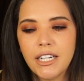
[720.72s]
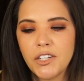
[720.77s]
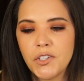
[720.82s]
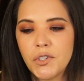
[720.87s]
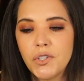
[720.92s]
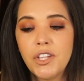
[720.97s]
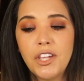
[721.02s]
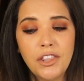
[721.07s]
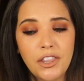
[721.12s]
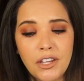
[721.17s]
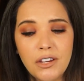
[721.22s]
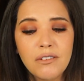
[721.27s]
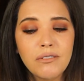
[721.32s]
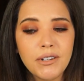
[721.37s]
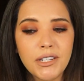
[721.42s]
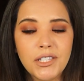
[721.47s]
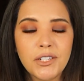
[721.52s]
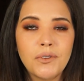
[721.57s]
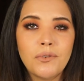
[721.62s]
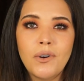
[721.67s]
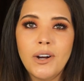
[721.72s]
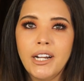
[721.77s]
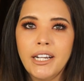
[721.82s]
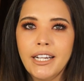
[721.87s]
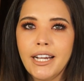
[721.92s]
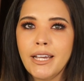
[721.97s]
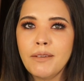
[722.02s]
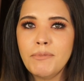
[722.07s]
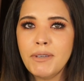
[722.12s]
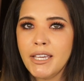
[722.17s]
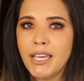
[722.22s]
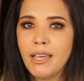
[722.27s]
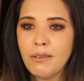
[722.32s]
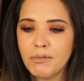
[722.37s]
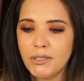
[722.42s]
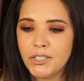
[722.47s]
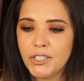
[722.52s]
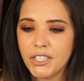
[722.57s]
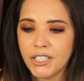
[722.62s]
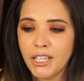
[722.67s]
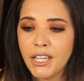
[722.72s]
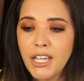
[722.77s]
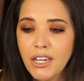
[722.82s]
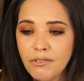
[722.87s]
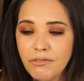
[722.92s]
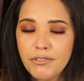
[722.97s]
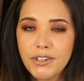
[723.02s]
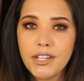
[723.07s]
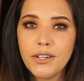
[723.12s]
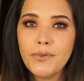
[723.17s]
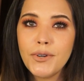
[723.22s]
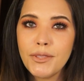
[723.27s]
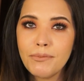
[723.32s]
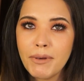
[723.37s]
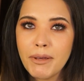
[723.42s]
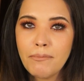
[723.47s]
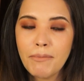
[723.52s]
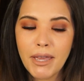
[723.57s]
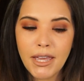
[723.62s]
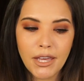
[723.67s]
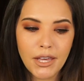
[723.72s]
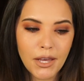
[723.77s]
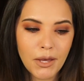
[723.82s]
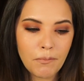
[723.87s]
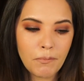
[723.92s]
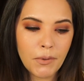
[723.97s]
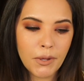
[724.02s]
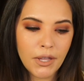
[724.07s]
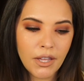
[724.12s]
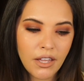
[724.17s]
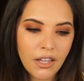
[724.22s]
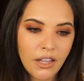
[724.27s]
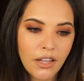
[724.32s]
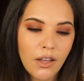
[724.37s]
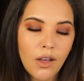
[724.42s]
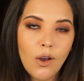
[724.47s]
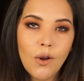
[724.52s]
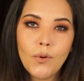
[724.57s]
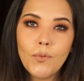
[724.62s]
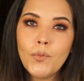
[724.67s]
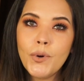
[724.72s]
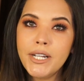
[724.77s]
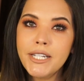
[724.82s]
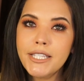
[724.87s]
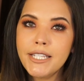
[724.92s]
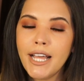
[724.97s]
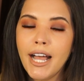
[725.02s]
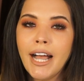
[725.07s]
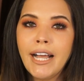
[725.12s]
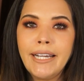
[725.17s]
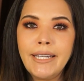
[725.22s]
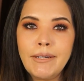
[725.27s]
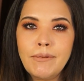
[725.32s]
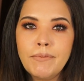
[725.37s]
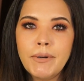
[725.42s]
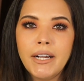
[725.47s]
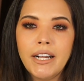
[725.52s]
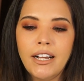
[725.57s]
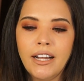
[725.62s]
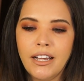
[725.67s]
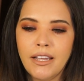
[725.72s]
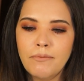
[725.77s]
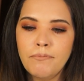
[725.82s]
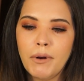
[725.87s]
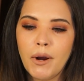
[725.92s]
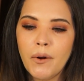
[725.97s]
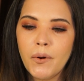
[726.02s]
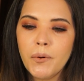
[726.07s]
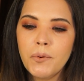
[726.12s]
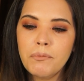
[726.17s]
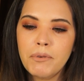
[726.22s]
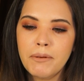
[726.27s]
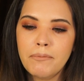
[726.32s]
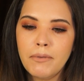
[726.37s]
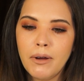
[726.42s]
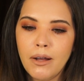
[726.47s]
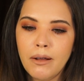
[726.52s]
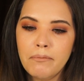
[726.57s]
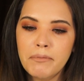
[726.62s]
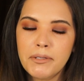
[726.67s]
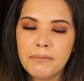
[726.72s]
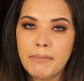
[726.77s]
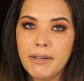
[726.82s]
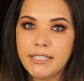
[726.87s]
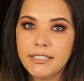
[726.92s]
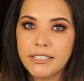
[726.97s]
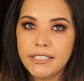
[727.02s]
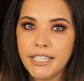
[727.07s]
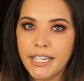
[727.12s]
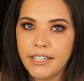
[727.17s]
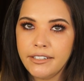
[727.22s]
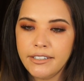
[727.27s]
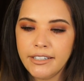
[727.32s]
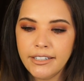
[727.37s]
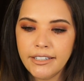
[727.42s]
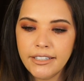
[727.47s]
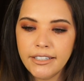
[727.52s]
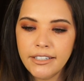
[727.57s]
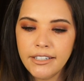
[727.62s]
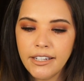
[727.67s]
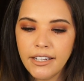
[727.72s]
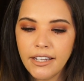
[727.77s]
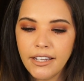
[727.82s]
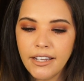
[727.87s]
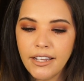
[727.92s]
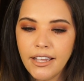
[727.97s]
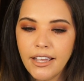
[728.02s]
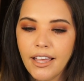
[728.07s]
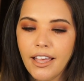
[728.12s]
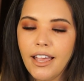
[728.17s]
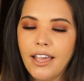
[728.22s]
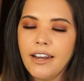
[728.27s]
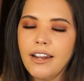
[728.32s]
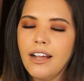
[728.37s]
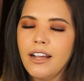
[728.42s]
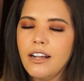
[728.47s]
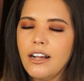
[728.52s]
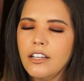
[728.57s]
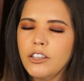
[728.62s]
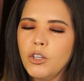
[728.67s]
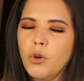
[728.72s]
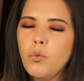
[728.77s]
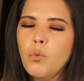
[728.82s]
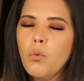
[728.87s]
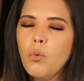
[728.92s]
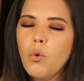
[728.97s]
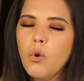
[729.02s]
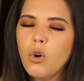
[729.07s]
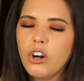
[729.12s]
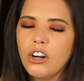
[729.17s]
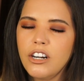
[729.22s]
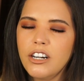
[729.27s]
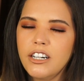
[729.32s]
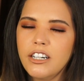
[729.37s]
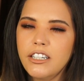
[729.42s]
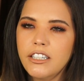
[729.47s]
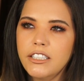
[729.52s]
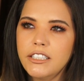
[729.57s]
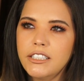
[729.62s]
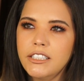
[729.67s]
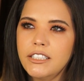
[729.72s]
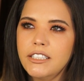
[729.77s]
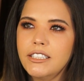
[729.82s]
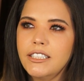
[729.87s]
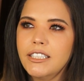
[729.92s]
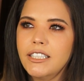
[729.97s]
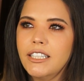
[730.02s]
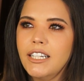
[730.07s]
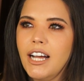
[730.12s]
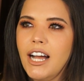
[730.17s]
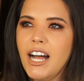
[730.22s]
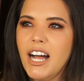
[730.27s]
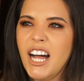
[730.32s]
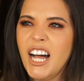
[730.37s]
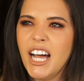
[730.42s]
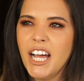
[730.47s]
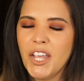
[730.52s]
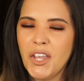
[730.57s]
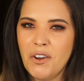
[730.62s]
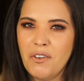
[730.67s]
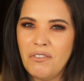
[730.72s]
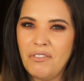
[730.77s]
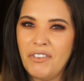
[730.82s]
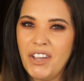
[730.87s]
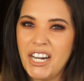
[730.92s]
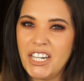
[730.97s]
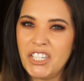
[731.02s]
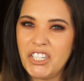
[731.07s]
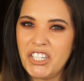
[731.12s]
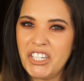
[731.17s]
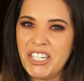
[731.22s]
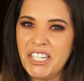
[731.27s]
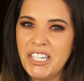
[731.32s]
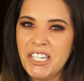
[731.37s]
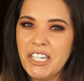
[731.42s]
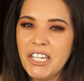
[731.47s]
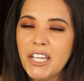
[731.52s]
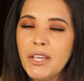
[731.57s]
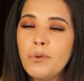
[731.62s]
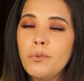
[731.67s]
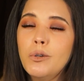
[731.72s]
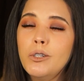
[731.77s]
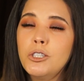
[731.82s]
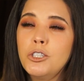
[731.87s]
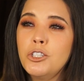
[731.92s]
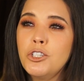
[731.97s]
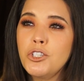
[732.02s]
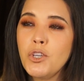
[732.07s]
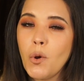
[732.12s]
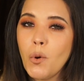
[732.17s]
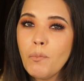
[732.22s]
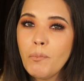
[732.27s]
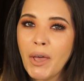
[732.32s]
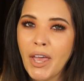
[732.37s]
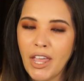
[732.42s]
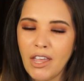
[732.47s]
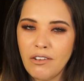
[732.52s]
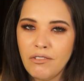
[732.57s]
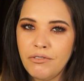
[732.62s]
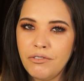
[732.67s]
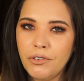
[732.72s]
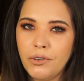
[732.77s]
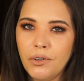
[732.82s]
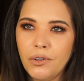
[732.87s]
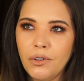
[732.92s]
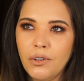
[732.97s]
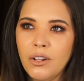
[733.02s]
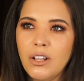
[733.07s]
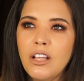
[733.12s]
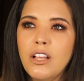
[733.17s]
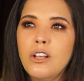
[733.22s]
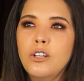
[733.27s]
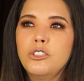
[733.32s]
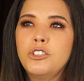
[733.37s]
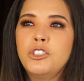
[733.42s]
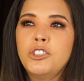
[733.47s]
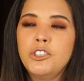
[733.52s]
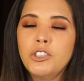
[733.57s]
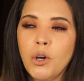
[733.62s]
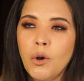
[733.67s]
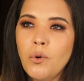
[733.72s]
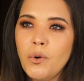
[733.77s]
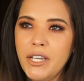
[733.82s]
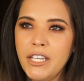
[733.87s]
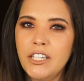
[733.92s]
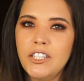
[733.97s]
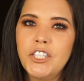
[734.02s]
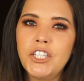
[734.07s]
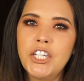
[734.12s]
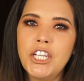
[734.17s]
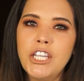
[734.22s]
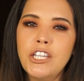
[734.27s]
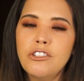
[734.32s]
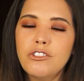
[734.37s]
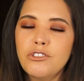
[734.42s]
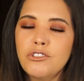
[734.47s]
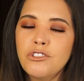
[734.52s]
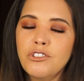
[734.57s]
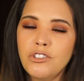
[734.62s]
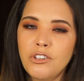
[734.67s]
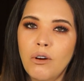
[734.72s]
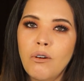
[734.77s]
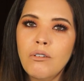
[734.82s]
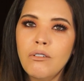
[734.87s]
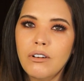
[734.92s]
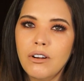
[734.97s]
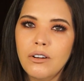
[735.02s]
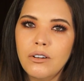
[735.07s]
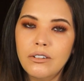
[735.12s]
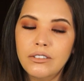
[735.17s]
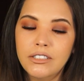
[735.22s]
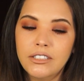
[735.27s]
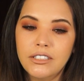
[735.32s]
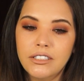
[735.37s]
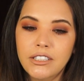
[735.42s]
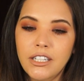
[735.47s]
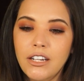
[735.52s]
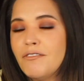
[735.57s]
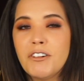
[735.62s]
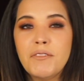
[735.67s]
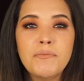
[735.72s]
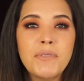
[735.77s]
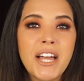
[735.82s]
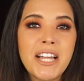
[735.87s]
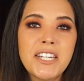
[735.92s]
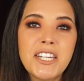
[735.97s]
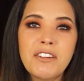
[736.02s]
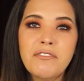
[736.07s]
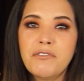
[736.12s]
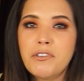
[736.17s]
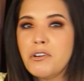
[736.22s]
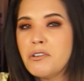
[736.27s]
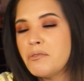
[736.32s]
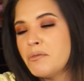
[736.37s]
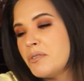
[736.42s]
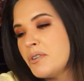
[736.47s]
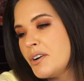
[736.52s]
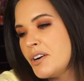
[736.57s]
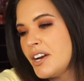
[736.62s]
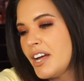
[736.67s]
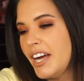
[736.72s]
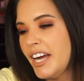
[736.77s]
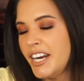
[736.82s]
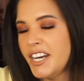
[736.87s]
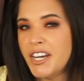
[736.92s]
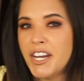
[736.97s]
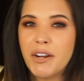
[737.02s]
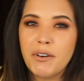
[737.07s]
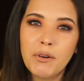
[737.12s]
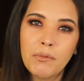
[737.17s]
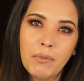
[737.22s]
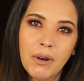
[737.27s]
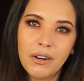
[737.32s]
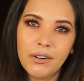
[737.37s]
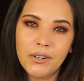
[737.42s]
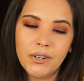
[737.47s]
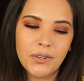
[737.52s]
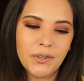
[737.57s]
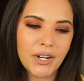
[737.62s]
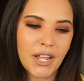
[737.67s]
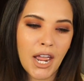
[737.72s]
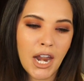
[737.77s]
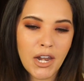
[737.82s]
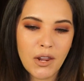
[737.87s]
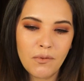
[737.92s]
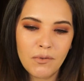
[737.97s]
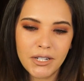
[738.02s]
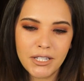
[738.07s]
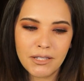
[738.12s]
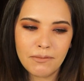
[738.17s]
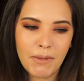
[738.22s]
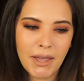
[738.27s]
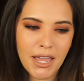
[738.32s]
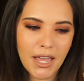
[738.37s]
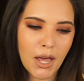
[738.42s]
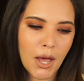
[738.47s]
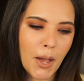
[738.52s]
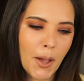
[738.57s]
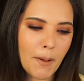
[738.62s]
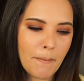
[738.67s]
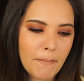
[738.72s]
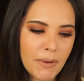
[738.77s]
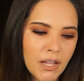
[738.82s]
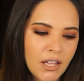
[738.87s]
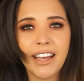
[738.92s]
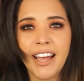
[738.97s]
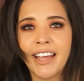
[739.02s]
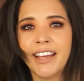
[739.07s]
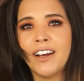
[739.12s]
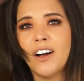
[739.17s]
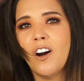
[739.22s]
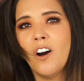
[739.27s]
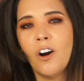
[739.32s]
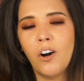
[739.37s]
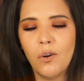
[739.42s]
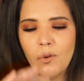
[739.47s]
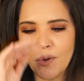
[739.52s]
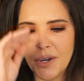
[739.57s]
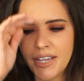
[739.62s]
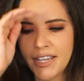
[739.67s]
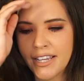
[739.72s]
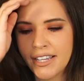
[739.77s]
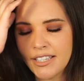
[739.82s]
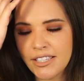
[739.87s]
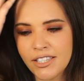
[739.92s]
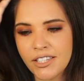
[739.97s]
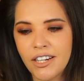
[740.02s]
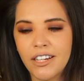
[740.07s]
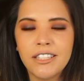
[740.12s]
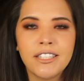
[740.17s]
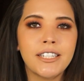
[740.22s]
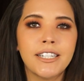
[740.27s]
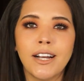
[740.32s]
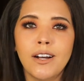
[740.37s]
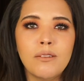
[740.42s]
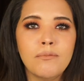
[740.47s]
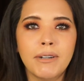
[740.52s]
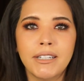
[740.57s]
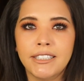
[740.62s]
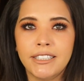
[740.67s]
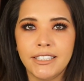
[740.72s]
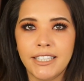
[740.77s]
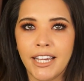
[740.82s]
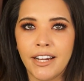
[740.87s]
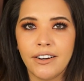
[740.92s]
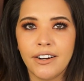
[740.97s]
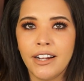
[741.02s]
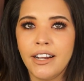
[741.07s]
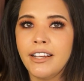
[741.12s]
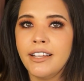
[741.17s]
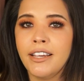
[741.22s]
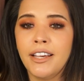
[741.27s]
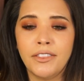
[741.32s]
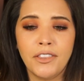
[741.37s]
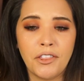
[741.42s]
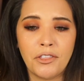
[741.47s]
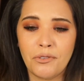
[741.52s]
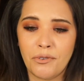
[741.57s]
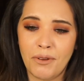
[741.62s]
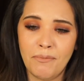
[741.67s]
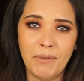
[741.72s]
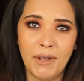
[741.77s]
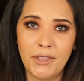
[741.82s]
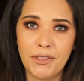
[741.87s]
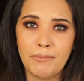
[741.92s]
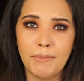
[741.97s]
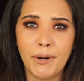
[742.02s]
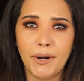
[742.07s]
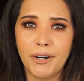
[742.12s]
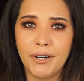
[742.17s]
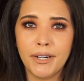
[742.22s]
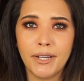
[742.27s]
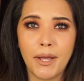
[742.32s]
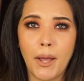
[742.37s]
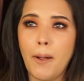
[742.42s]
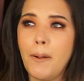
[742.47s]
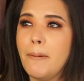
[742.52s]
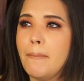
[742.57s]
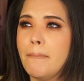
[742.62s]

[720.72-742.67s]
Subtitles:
actually the reason why I became such a clean freak with my makeup. One time I borrowed my mom's mascara and I got the worst eye infection. It was so painful, so itchy, so gross. From that day forward, I never borrowed anyone's makeup. I always tossed out mascara at the 3-month mark